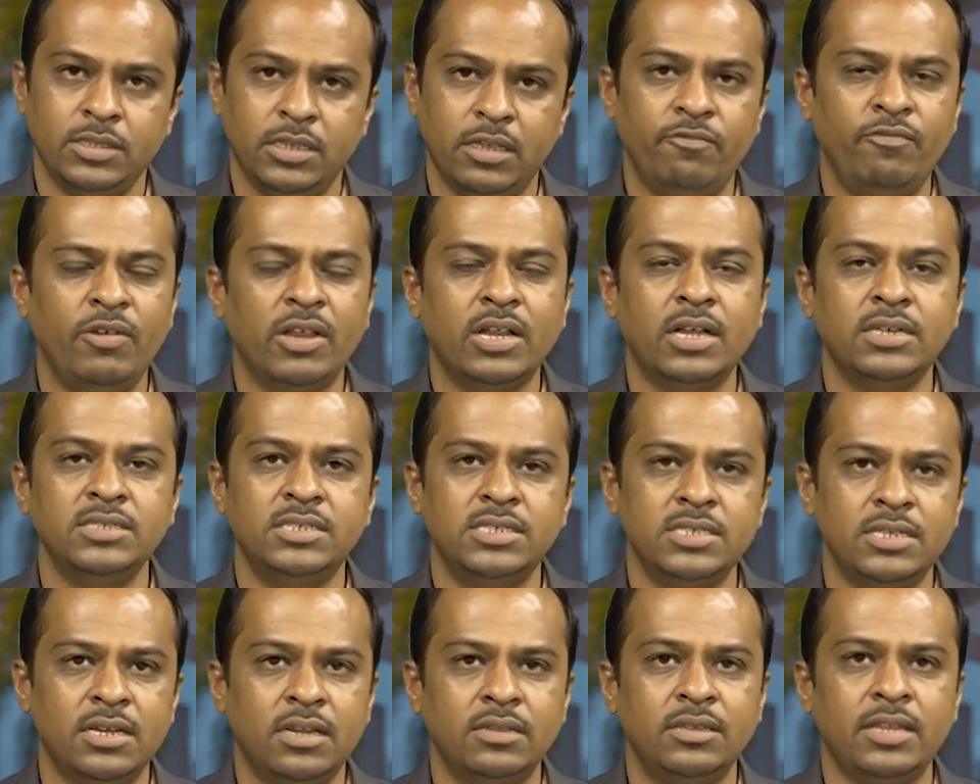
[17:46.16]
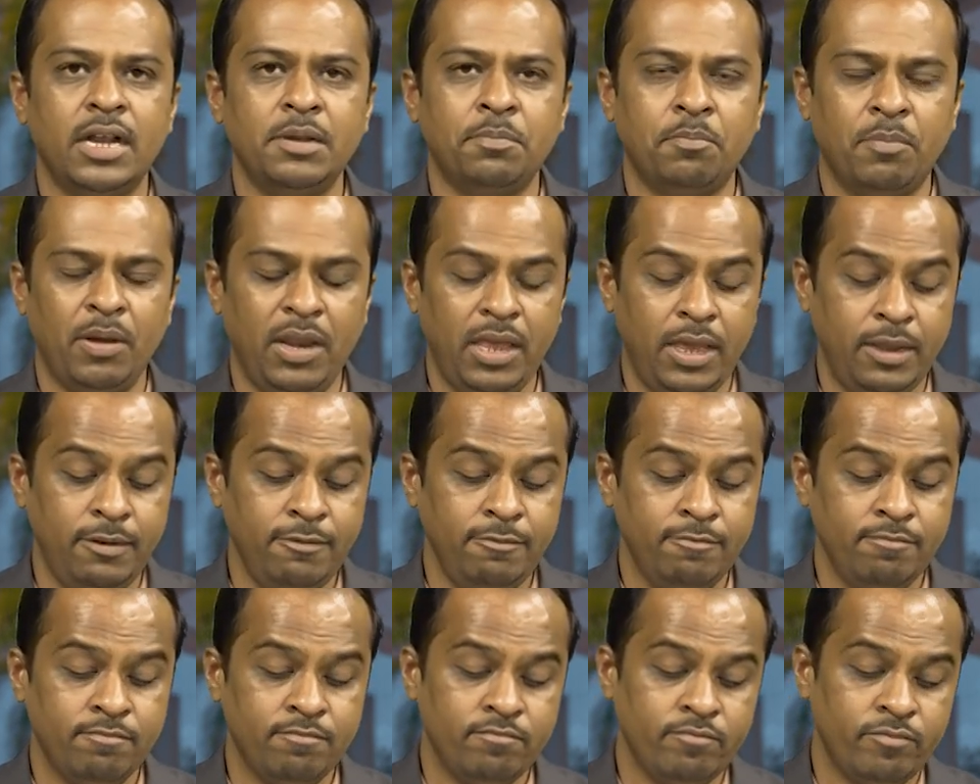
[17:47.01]
If we consider that
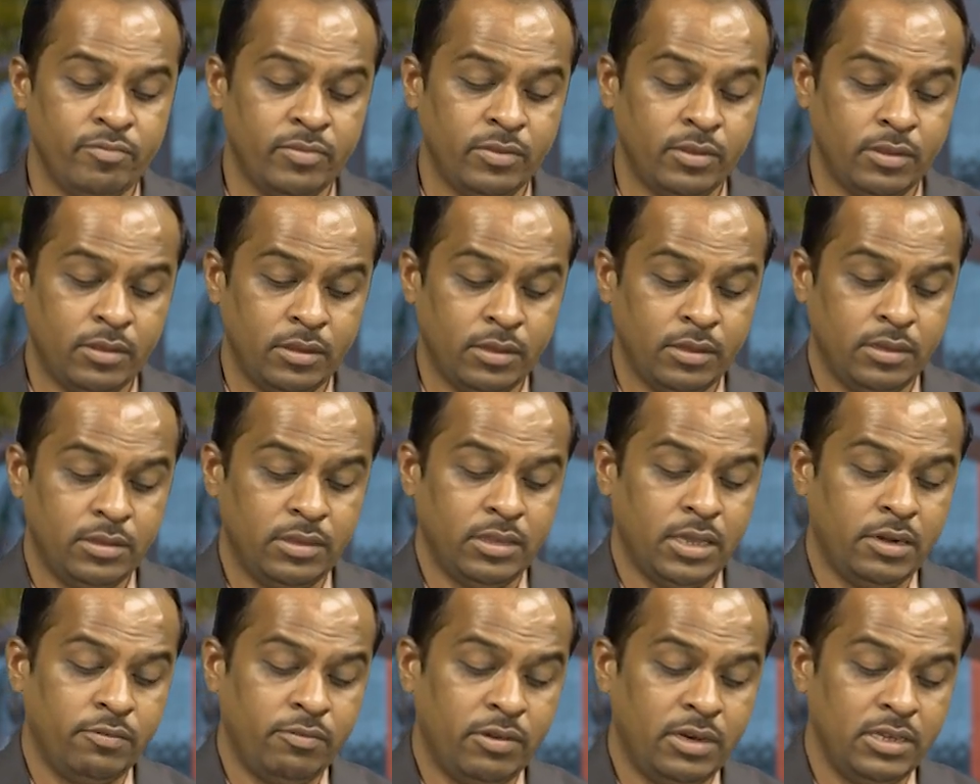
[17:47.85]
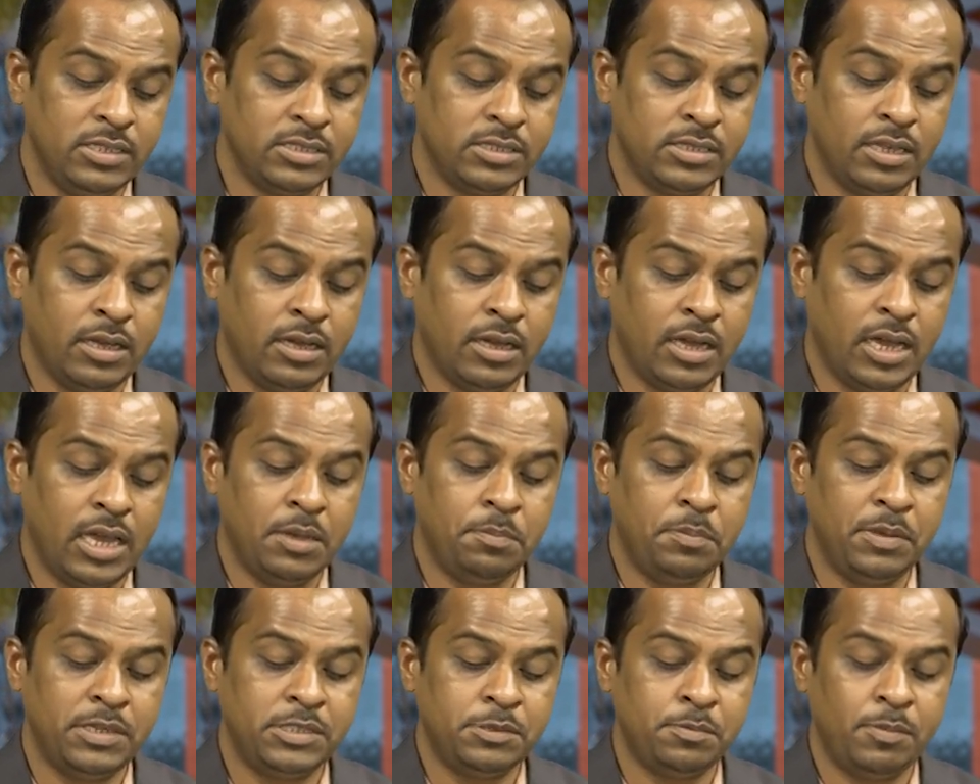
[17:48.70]
plane, that one is the
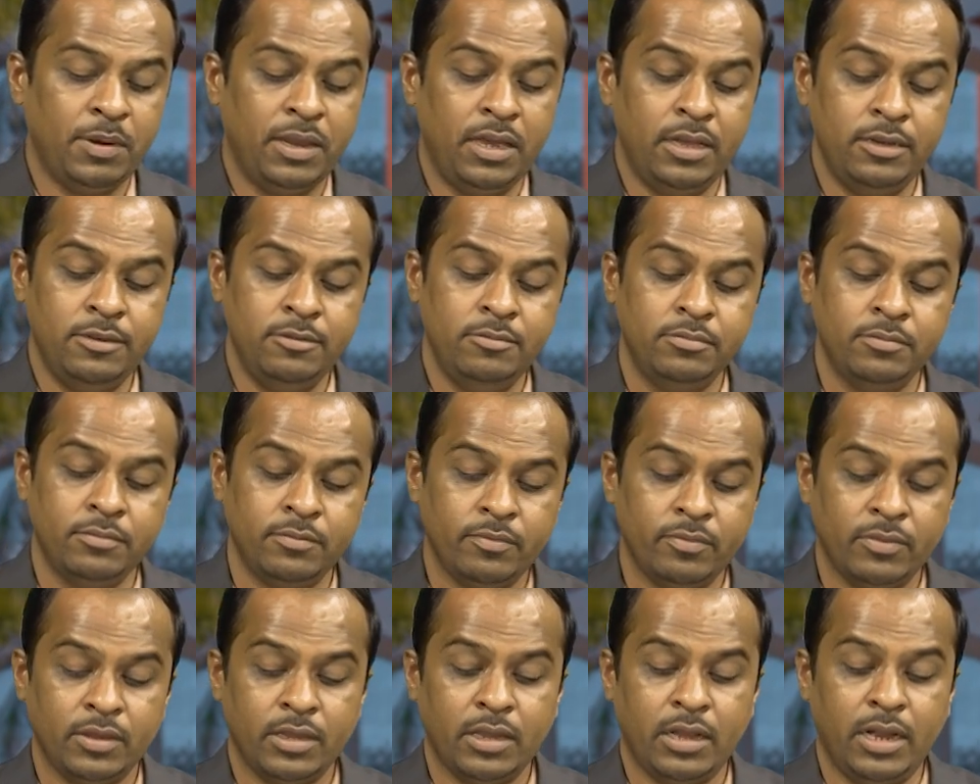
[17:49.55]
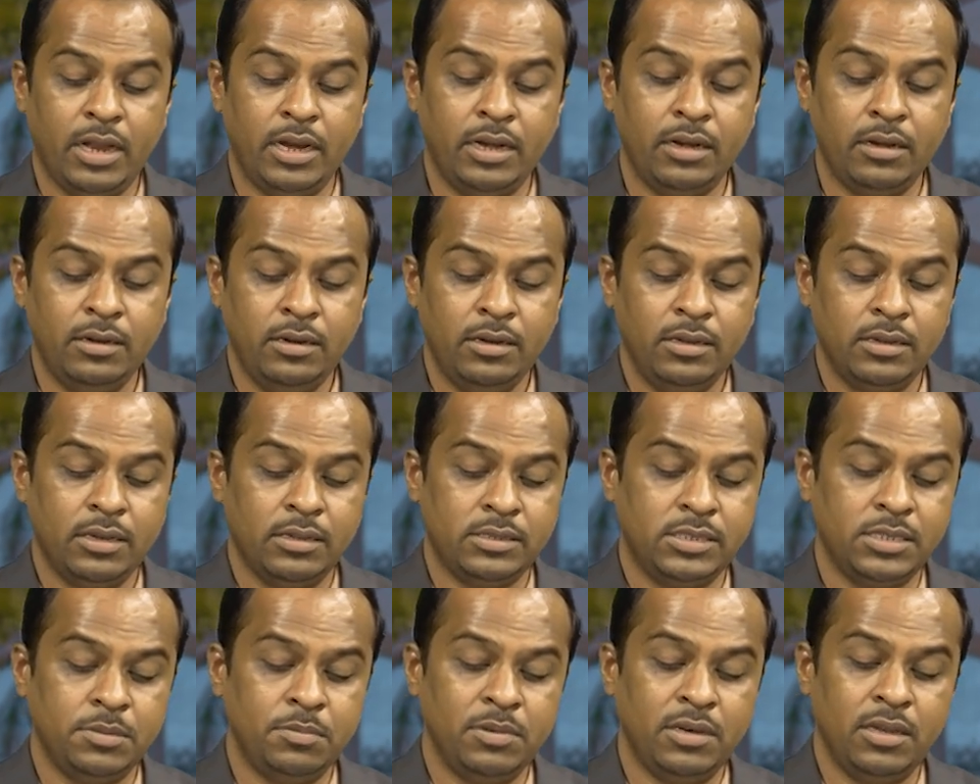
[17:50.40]
eyepiece plane, and
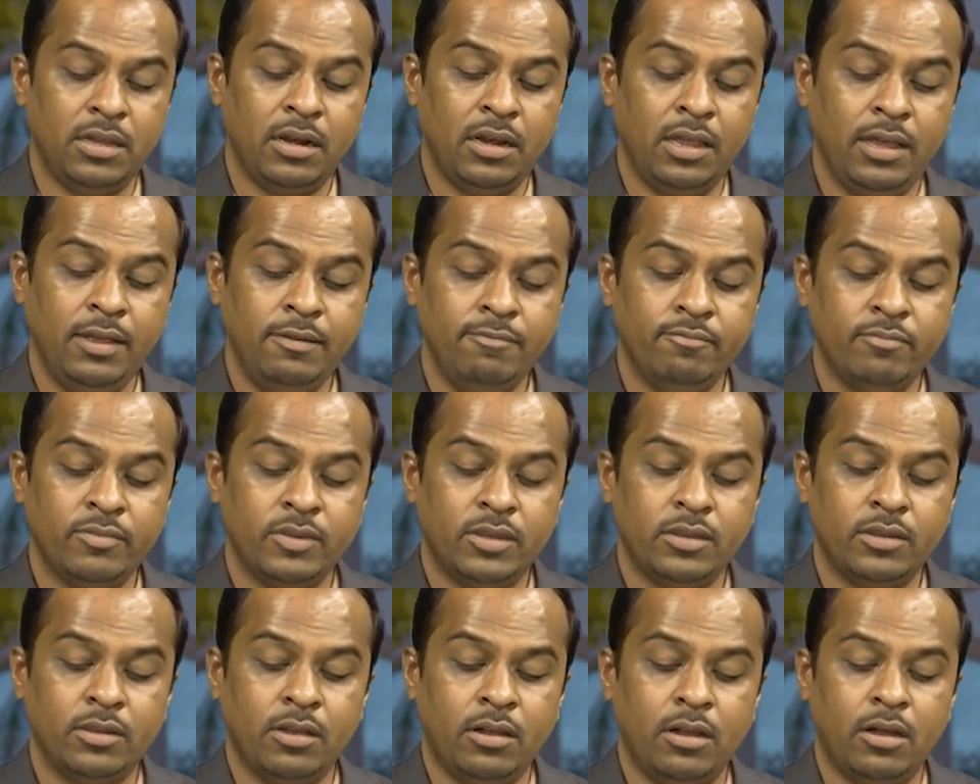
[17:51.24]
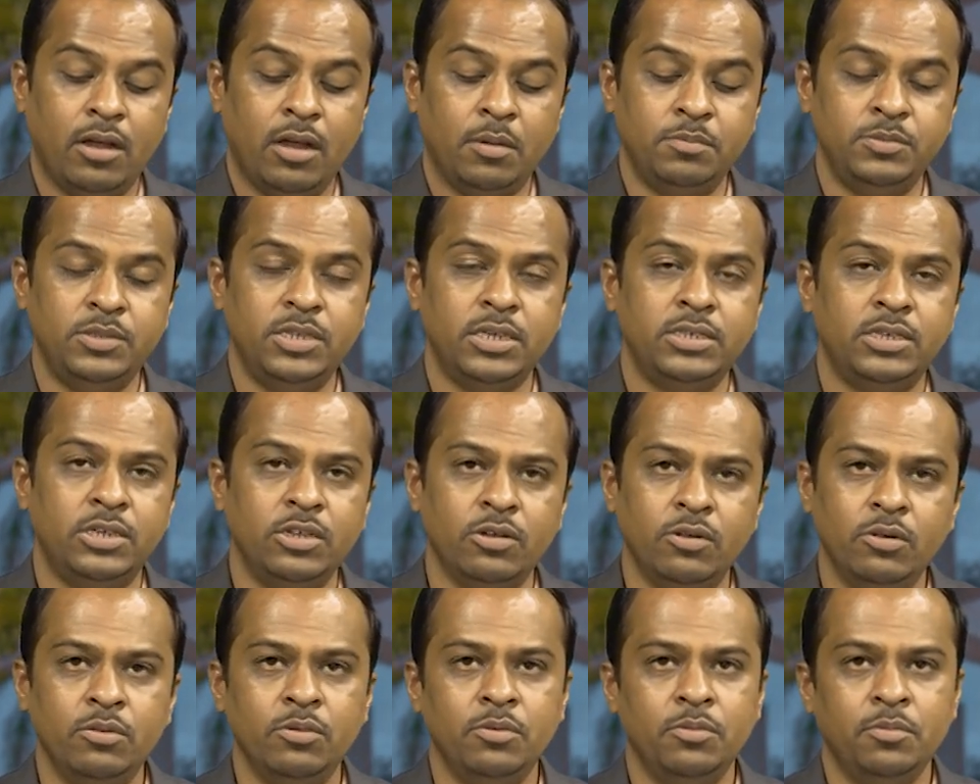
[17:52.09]
similarly the
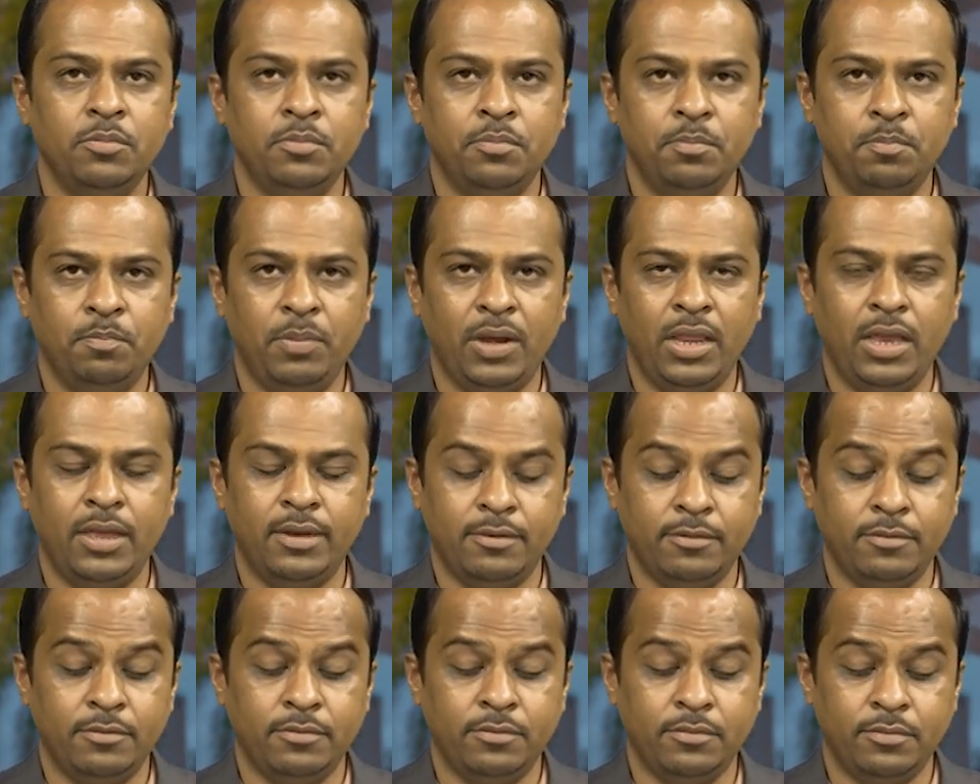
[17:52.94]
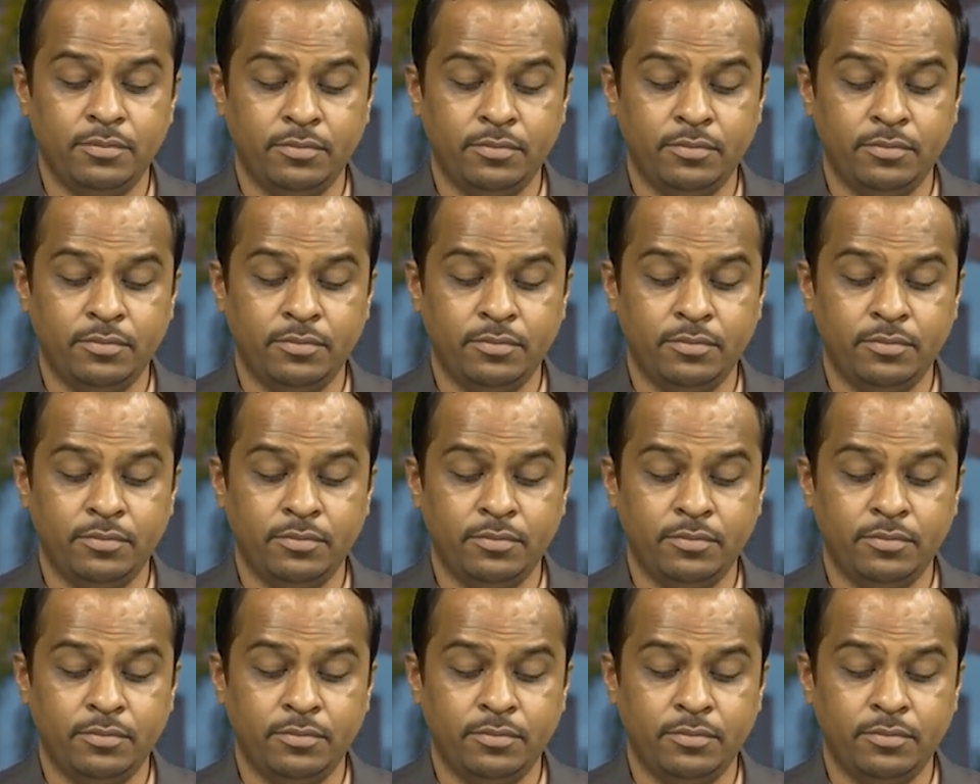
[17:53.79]
objective plane.